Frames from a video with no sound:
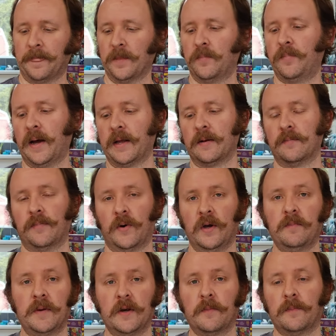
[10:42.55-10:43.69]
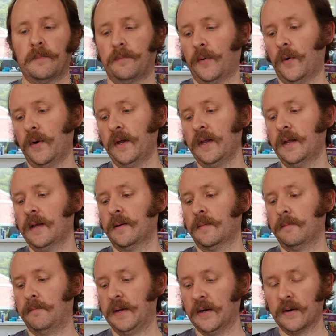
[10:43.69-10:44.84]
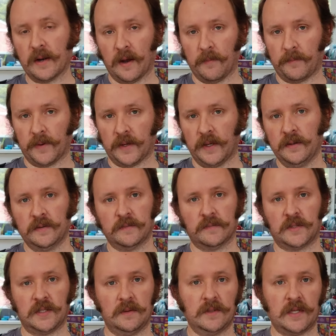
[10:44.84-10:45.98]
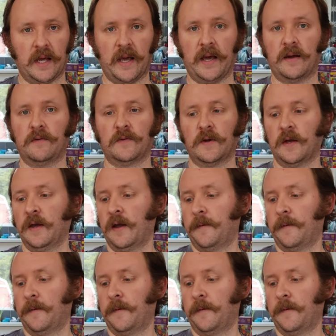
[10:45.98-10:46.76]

But Buoy Beer Company seems to have